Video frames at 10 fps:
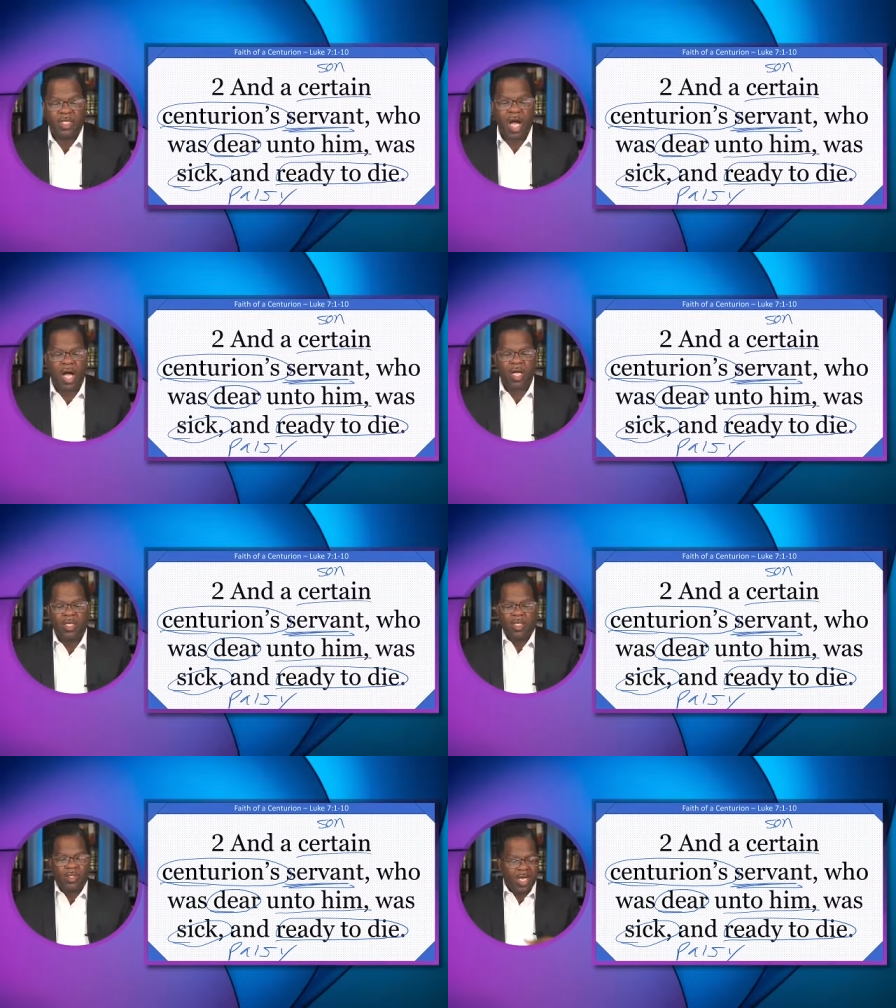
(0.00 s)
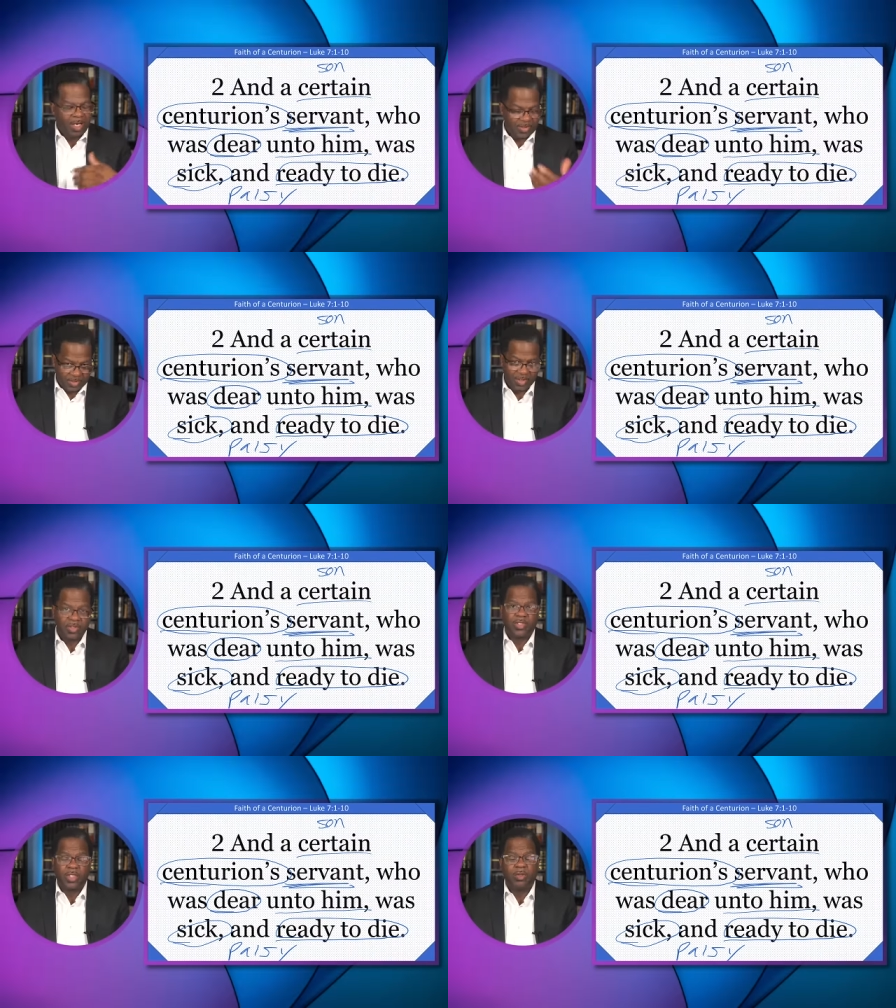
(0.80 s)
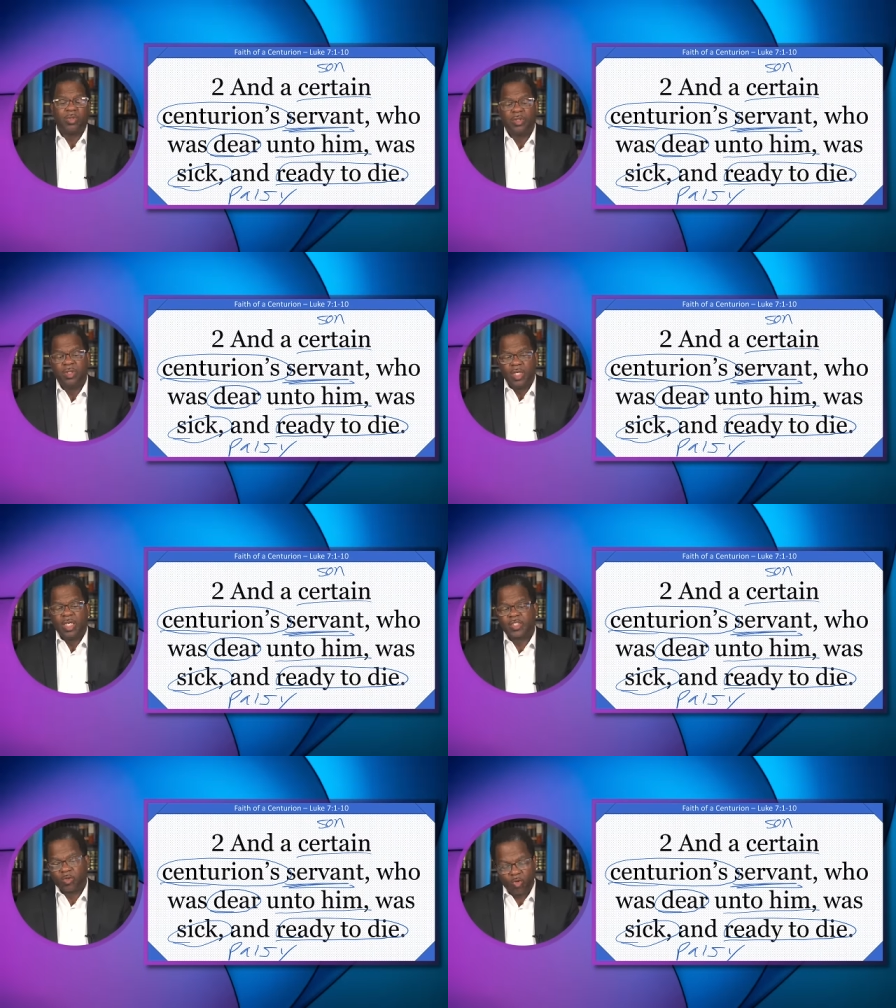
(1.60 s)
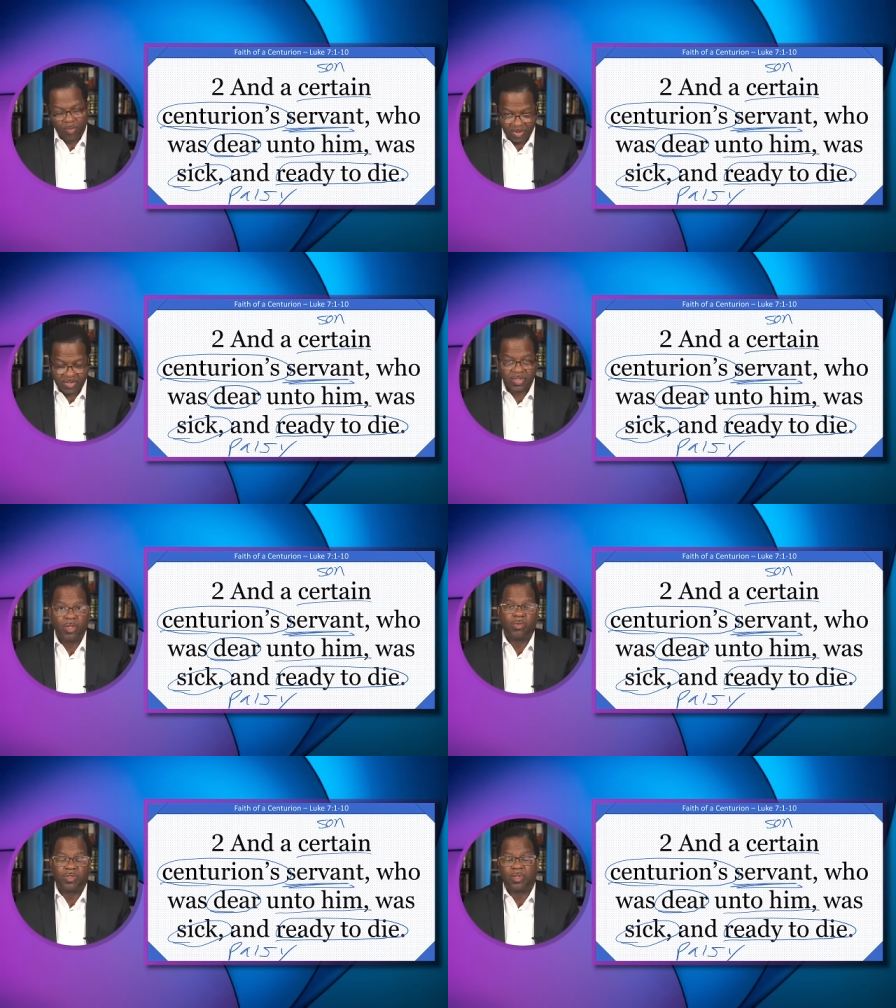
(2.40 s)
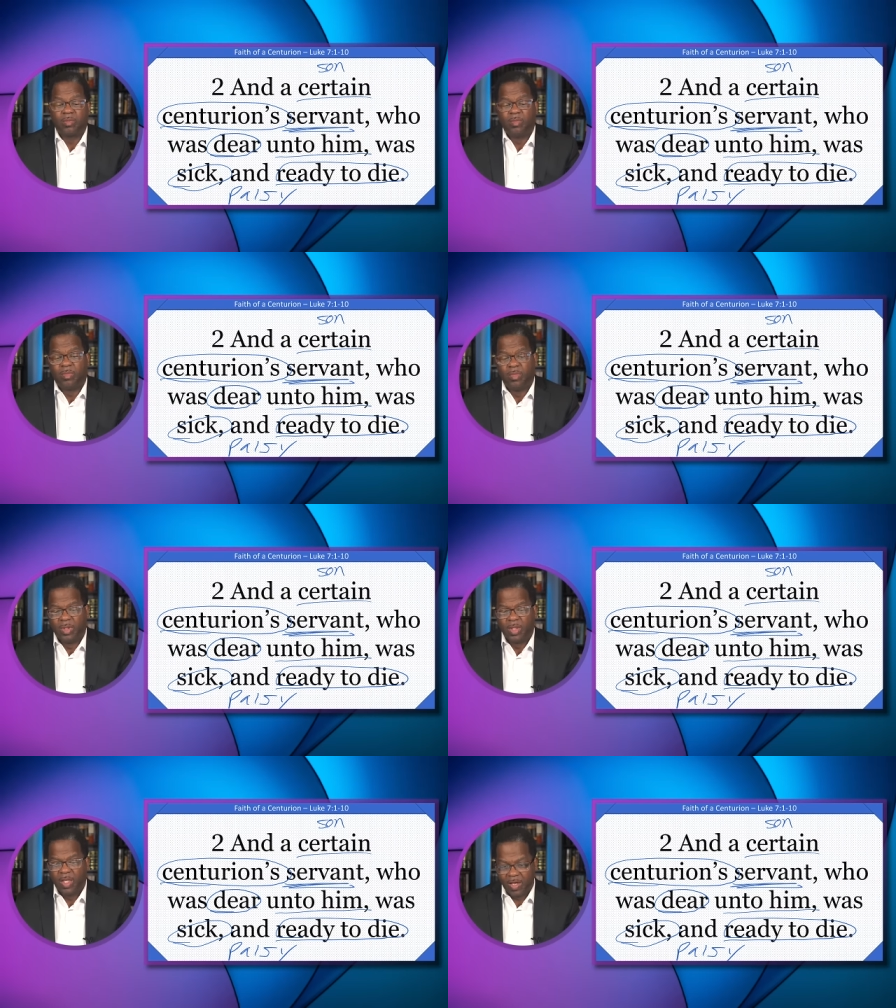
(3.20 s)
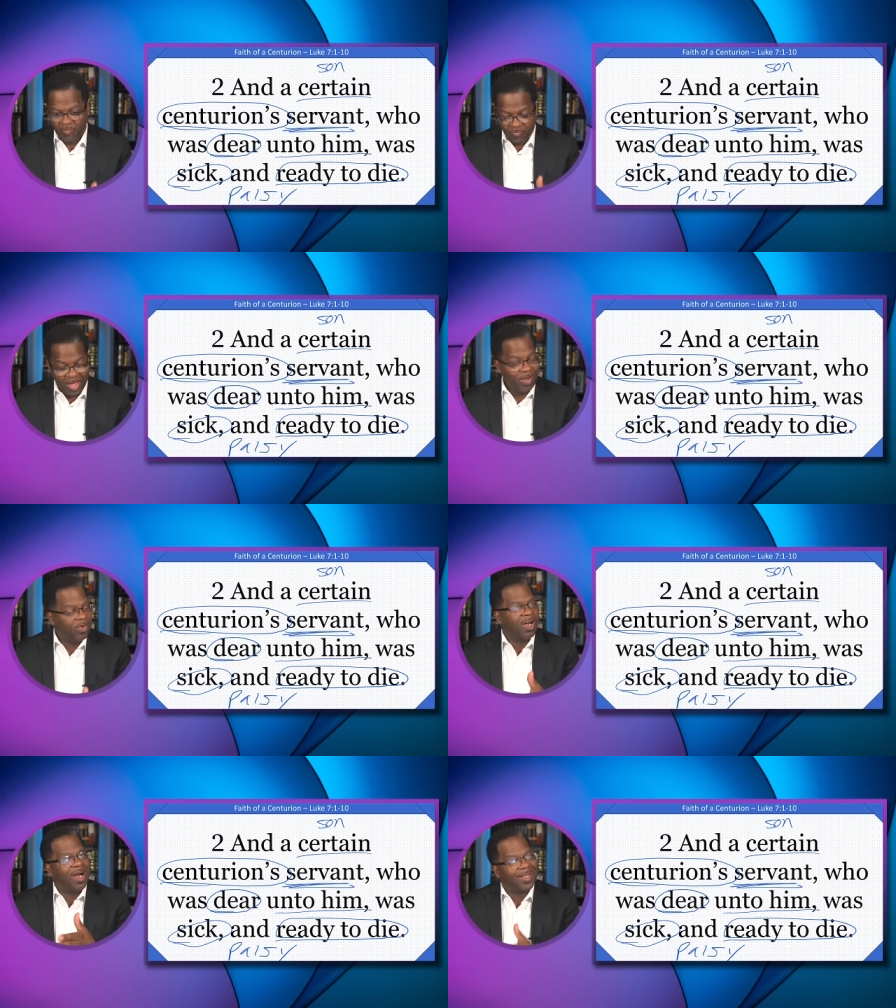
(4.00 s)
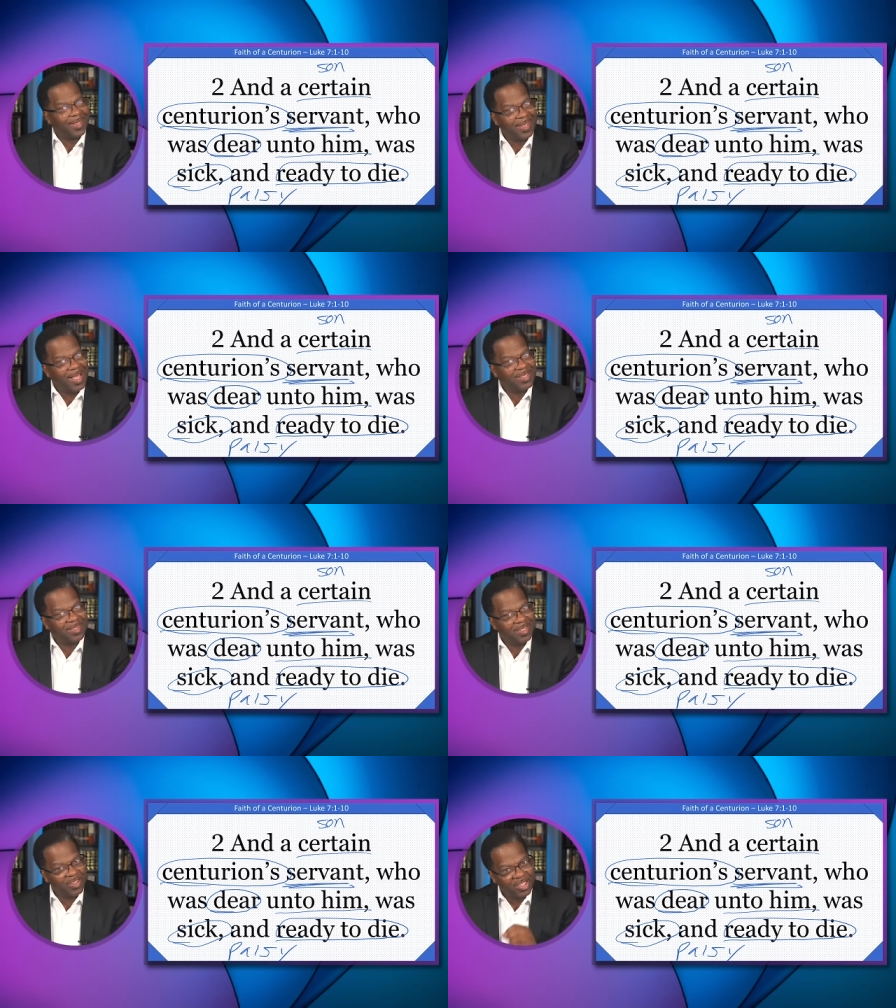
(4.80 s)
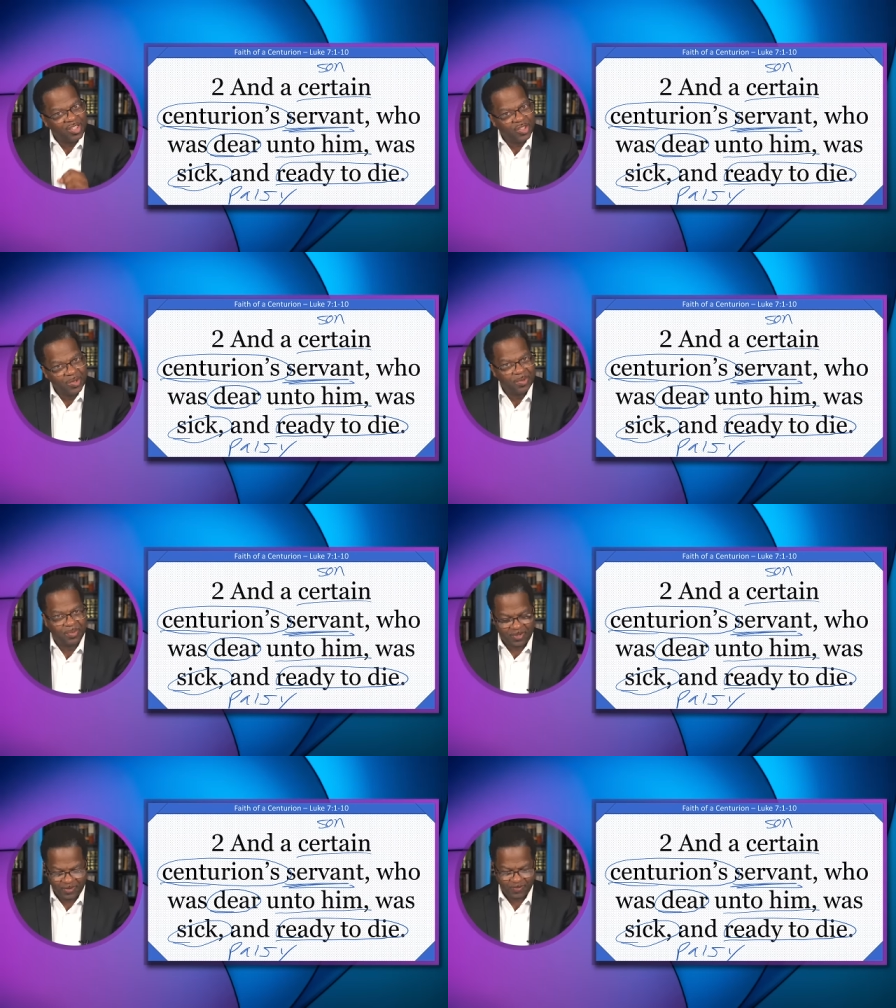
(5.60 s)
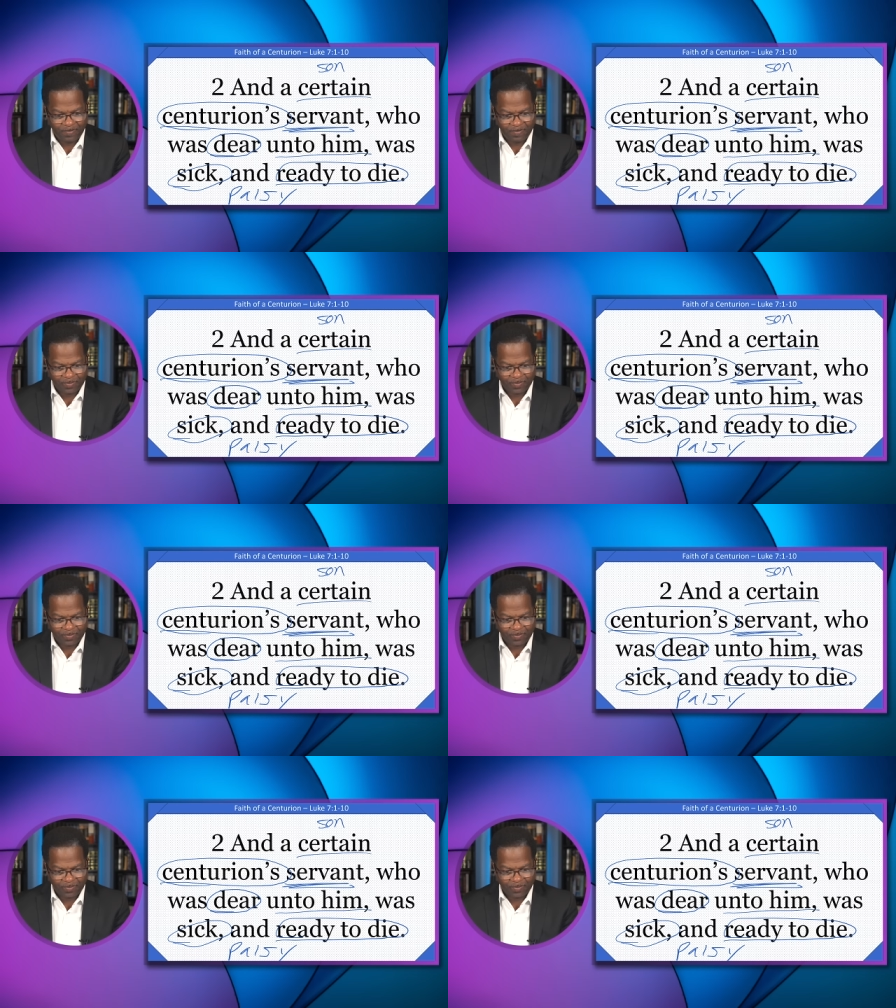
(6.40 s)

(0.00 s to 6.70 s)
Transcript: to die. Now, a centurion is a Roman soldier, and they were against the Jews.